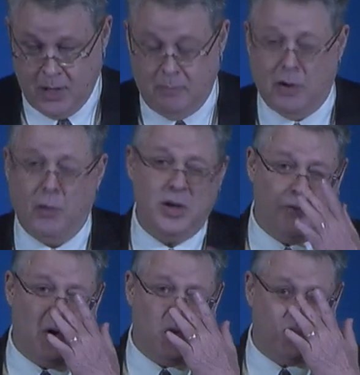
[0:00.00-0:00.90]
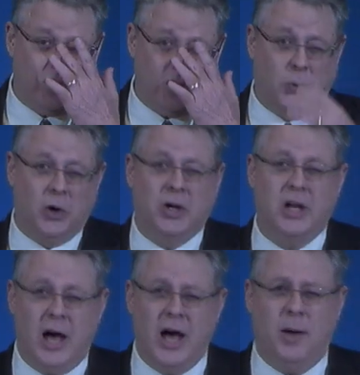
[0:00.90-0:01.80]
But when you focus on the word
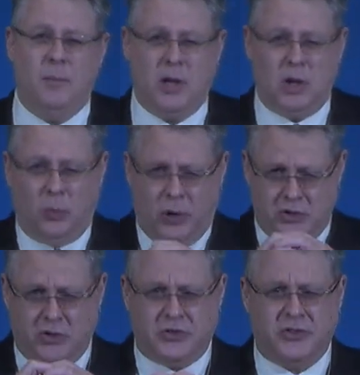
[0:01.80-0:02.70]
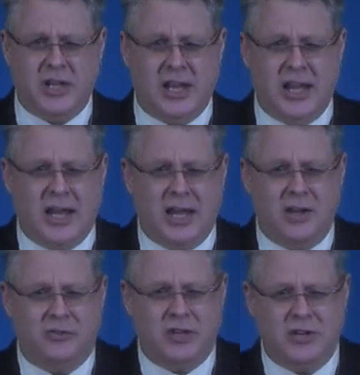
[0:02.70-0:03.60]
come, you what you'll see
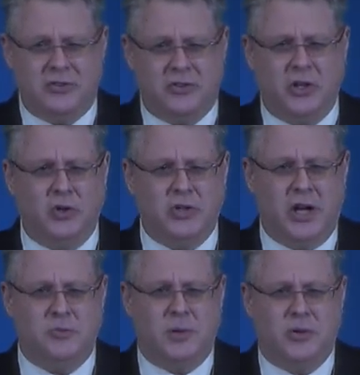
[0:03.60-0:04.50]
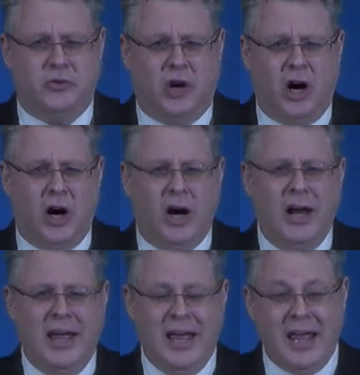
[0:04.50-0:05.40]
is these seal judgments are
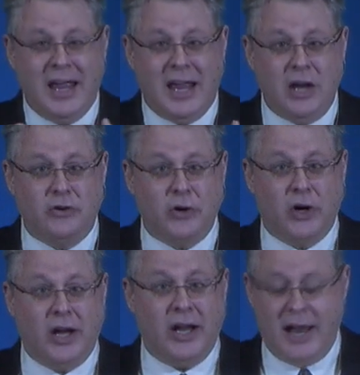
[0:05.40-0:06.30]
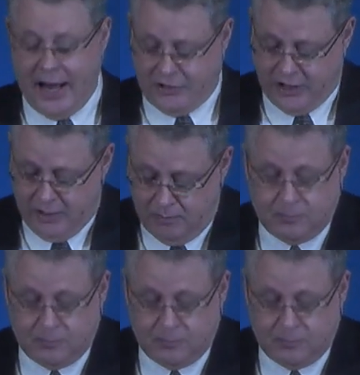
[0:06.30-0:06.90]
interconnected